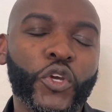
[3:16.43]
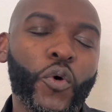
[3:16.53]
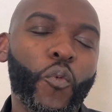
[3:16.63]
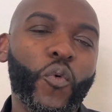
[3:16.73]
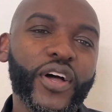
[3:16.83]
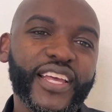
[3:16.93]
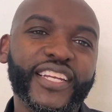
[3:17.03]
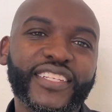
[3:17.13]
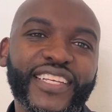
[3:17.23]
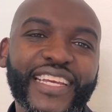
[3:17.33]

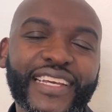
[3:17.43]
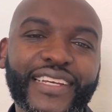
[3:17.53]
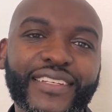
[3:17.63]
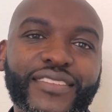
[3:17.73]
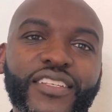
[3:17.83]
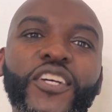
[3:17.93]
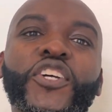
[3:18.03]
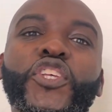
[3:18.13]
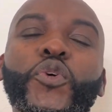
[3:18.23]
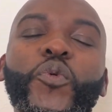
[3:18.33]
One is
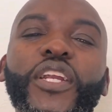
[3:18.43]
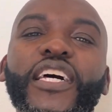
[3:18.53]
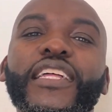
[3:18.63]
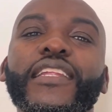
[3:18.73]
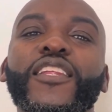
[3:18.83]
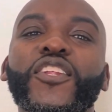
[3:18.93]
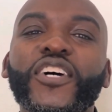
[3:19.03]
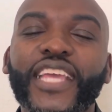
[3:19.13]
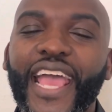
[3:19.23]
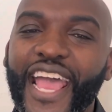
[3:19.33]
you want to
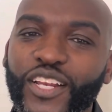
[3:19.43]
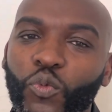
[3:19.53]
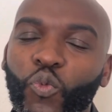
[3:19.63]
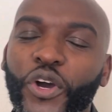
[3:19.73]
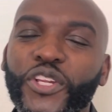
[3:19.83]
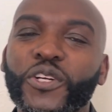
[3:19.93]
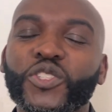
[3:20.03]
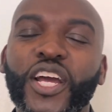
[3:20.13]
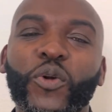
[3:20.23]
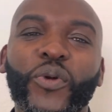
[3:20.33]
look at what you're
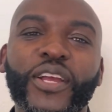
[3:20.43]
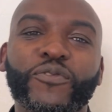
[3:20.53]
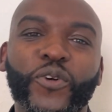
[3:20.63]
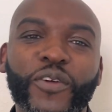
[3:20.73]
trying to rank for.